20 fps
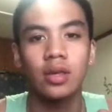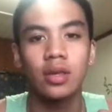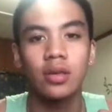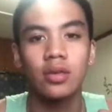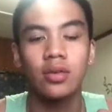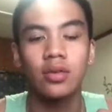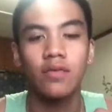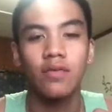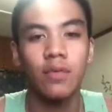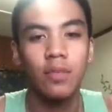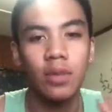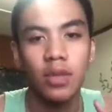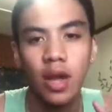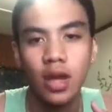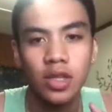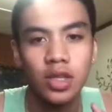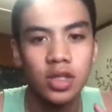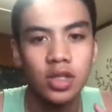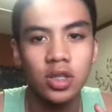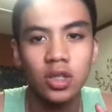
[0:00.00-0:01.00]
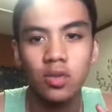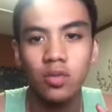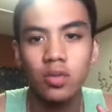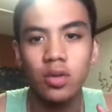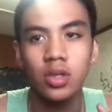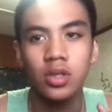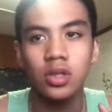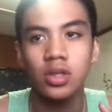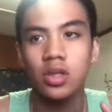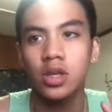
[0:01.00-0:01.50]
Fibonacci
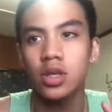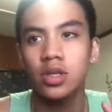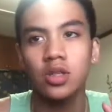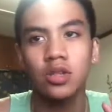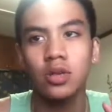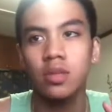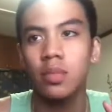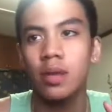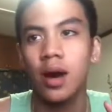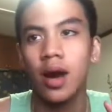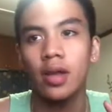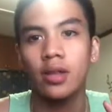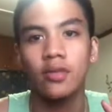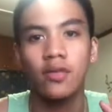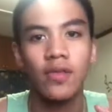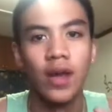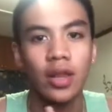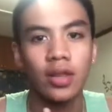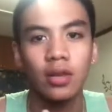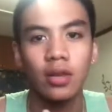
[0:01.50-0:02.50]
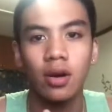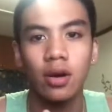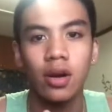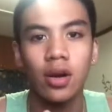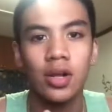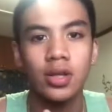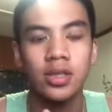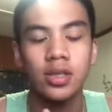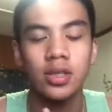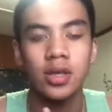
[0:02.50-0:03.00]
sequence, the history behind the fractal
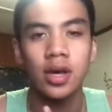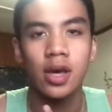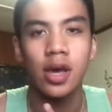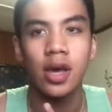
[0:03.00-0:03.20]
arts,